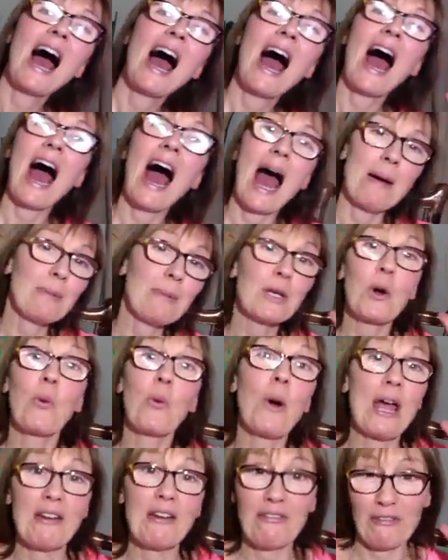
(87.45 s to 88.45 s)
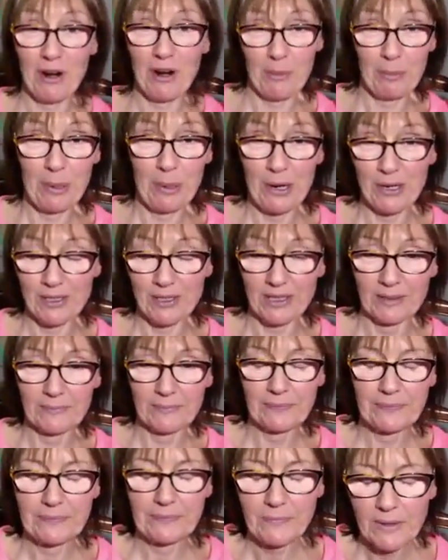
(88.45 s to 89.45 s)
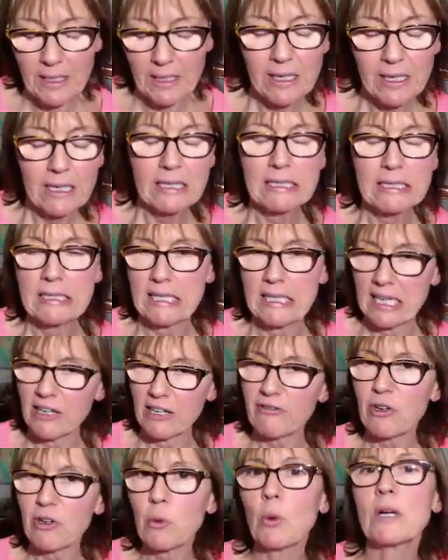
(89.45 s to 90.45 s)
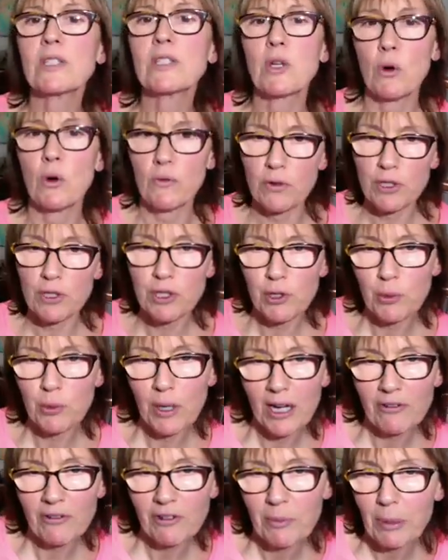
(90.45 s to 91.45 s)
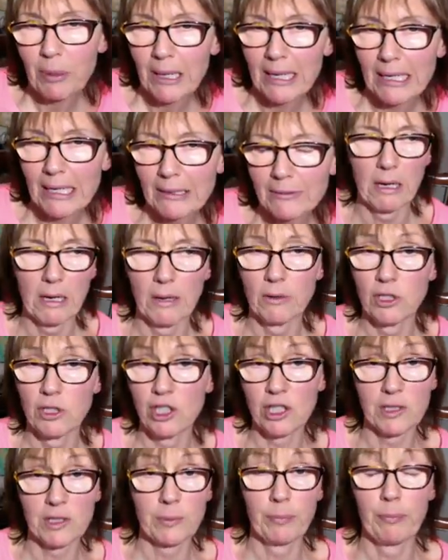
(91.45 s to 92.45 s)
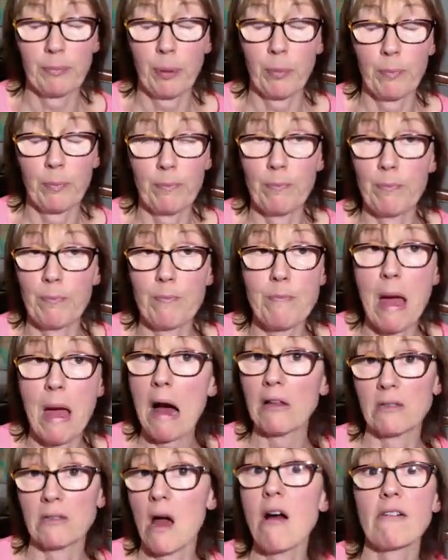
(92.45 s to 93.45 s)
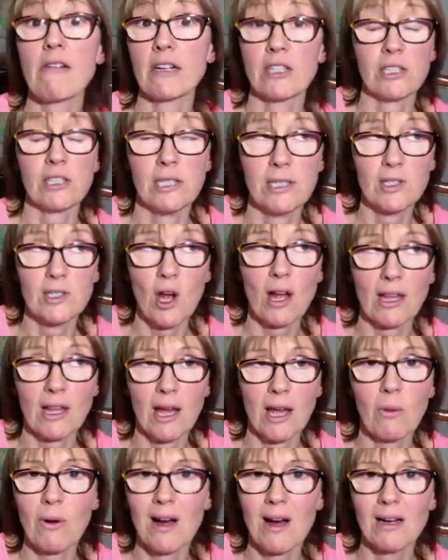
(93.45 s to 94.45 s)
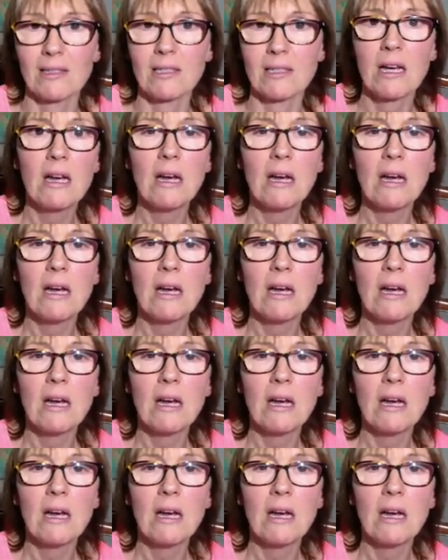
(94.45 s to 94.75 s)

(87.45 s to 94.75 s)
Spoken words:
I'm an away from person. Sandra was over 200 pounds. I was just malnourished is all I was.